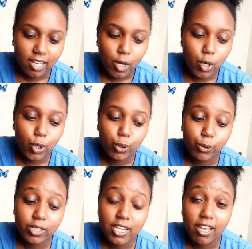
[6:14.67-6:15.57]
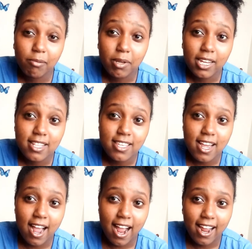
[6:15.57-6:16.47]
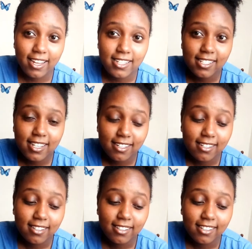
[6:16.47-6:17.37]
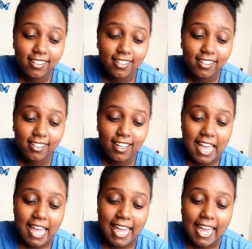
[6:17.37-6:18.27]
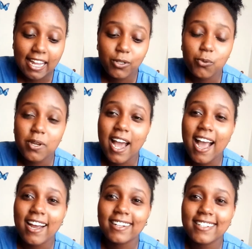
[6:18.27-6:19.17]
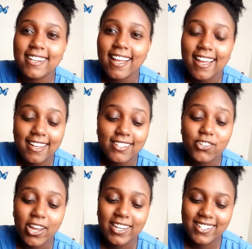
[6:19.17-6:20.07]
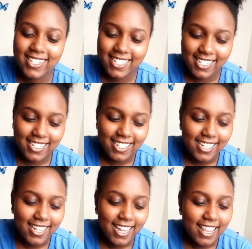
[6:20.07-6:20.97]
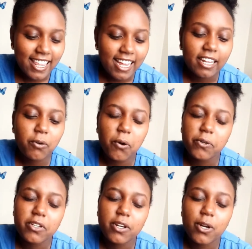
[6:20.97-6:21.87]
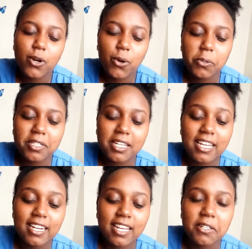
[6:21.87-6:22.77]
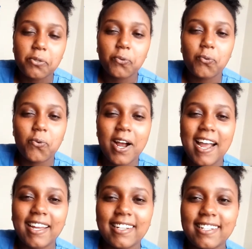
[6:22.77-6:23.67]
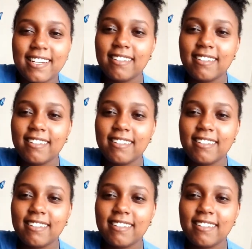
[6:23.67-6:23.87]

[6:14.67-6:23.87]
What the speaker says: looked him in the eyes, and we hugged tightly that I got lost in his wide,